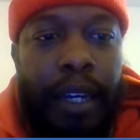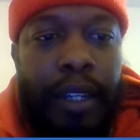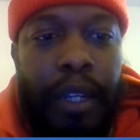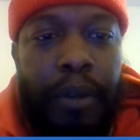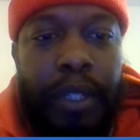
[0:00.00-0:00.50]

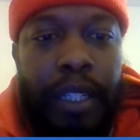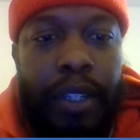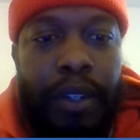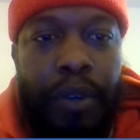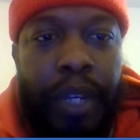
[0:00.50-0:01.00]
they would
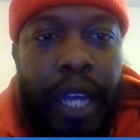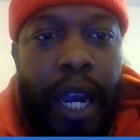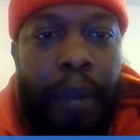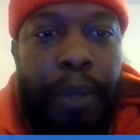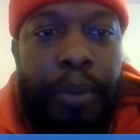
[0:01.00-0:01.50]

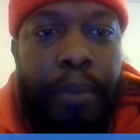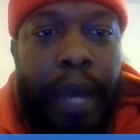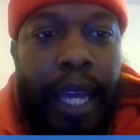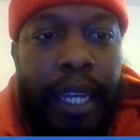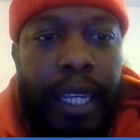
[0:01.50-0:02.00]
rehire people
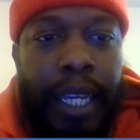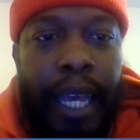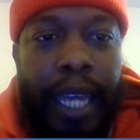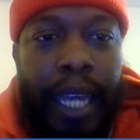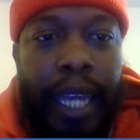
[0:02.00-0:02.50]
back.
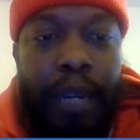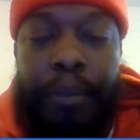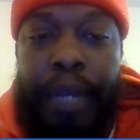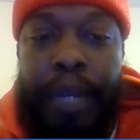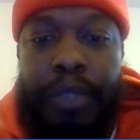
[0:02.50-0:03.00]
And I'm gonna be
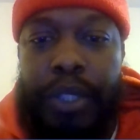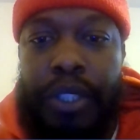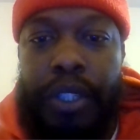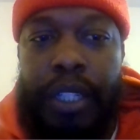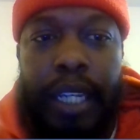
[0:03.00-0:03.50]
honest with you,
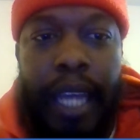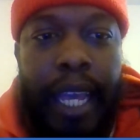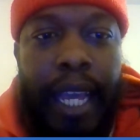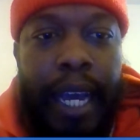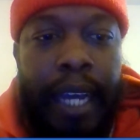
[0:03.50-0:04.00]
the
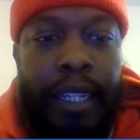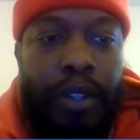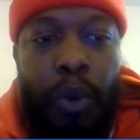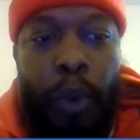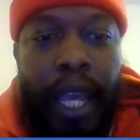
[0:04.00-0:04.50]
AI,
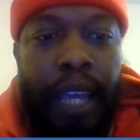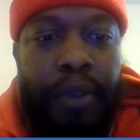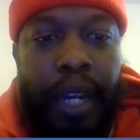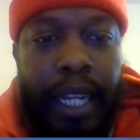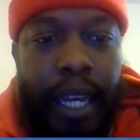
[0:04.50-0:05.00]

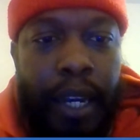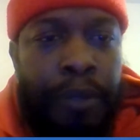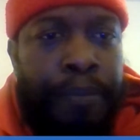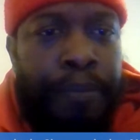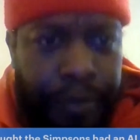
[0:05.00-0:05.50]
wave right
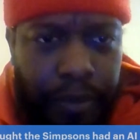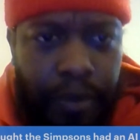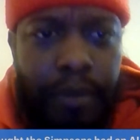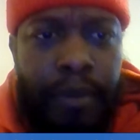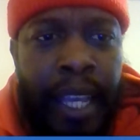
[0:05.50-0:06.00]
now,
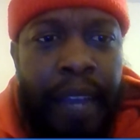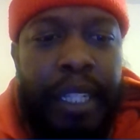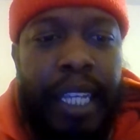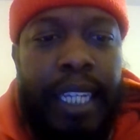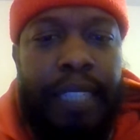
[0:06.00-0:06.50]

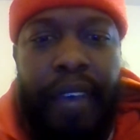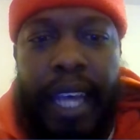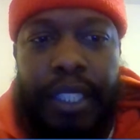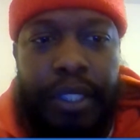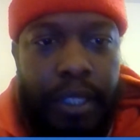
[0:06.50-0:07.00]
everything is
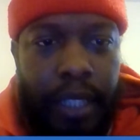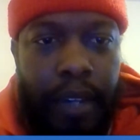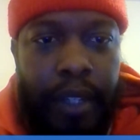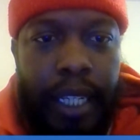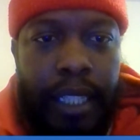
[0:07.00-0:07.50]
faster
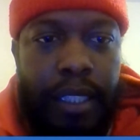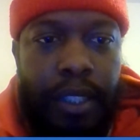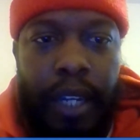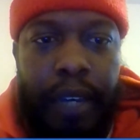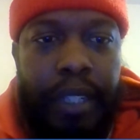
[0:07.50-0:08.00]
nowadays.
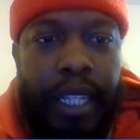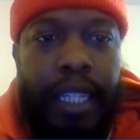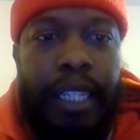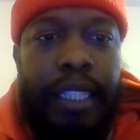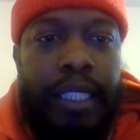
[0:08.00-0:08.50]

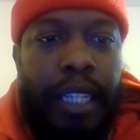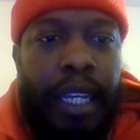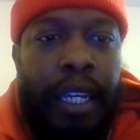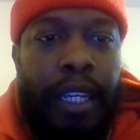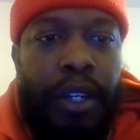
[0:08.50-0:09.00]
Everything is,
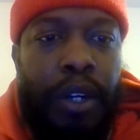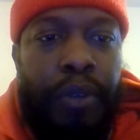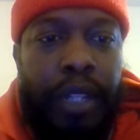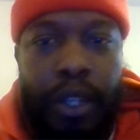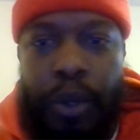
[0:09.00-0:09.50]

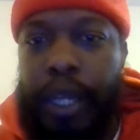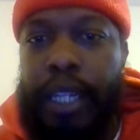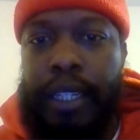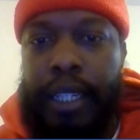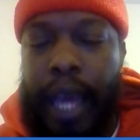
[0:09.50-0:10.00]
really
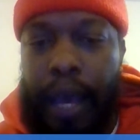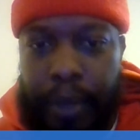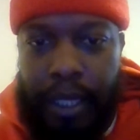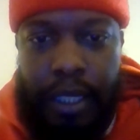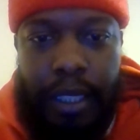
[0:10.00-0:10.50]
quick. It
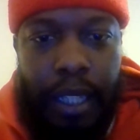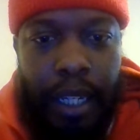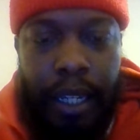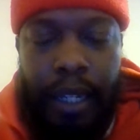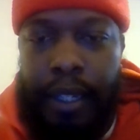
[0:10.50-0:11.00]
happens, at
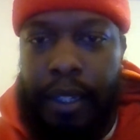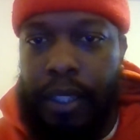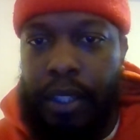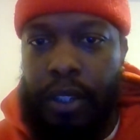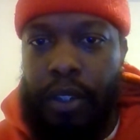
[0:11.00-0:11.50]

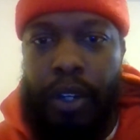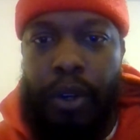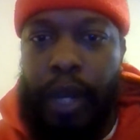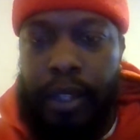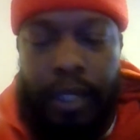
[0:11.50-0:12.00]

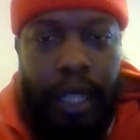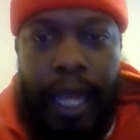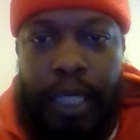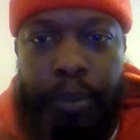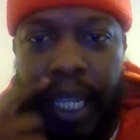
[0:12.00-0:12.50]
a
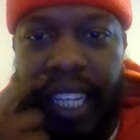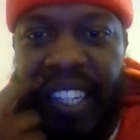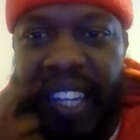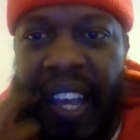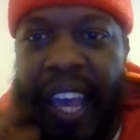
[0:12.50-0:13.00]
light
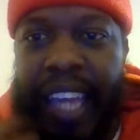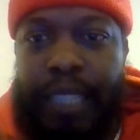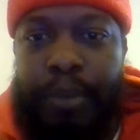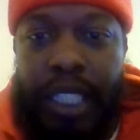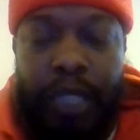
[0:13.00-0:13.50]
speed. And
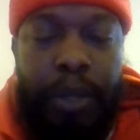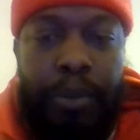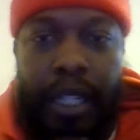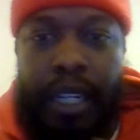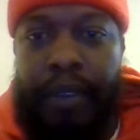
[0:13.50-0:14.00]
as much as
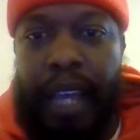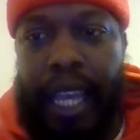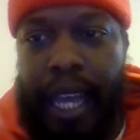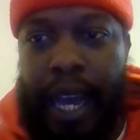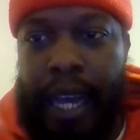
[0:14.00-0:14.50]
people love
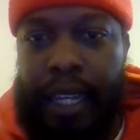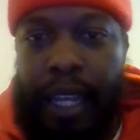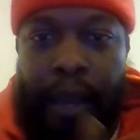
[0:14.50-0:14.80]
AI,